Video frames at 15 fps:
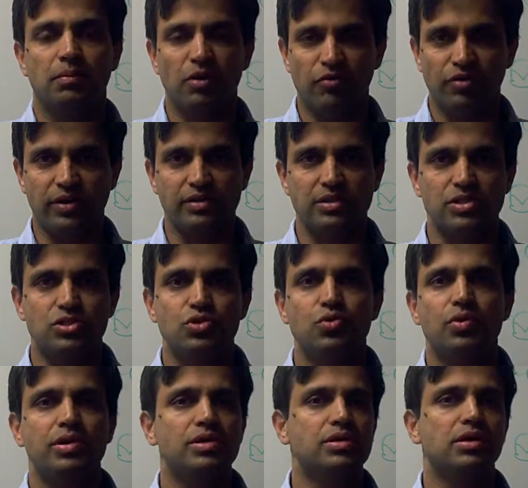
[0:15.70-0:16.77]
perfect
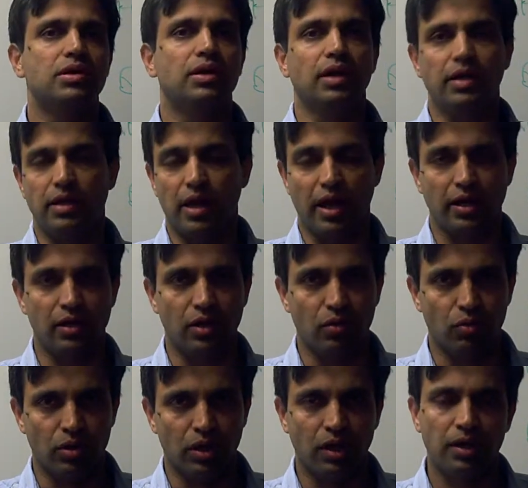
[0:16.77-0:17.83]
situation in an ideal
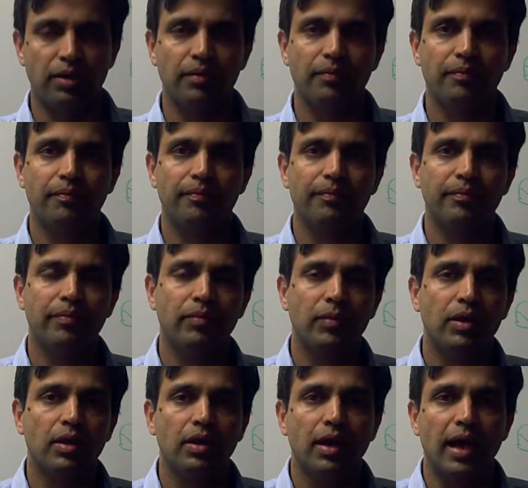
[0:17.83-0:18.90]
world
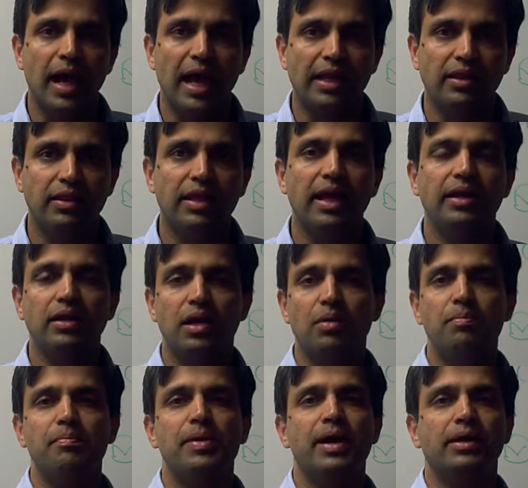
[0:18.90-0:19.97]
and then
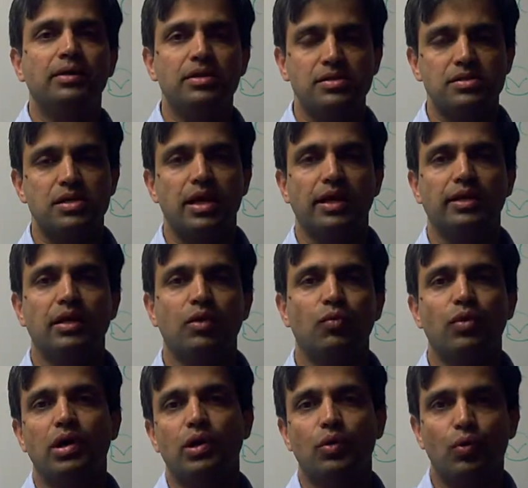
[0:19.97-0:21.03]
compare this ideal
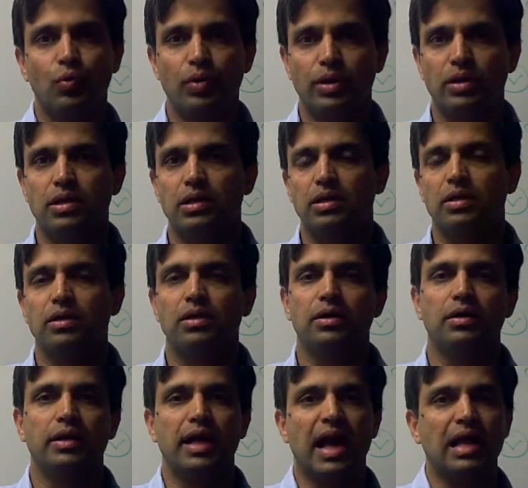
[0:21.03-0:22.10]
world with the
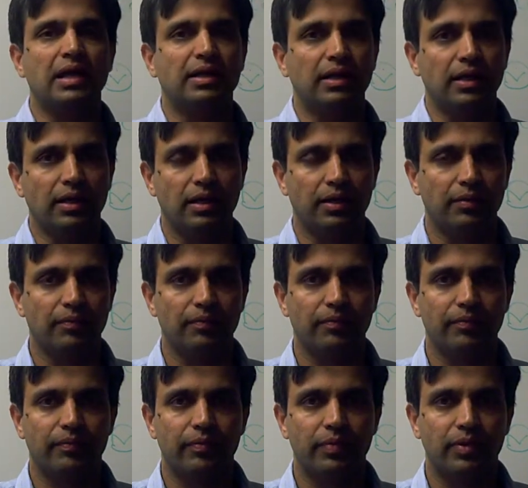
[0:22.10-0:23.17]
reality.
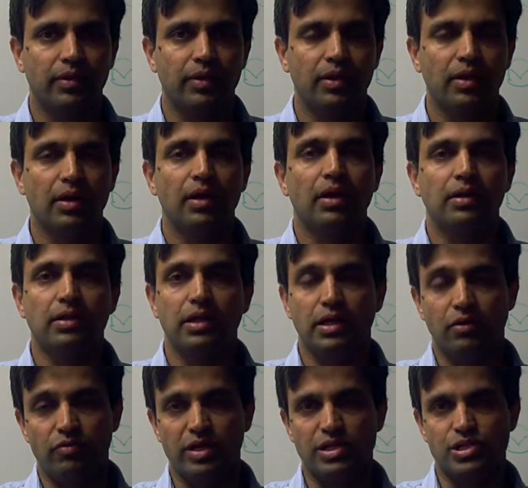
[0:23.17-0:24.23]
The
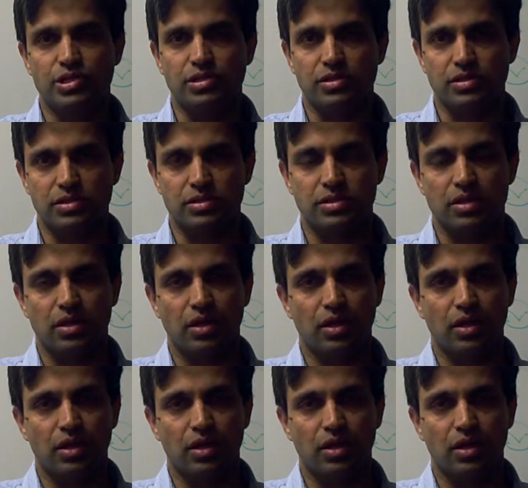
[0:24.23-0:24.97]
deviations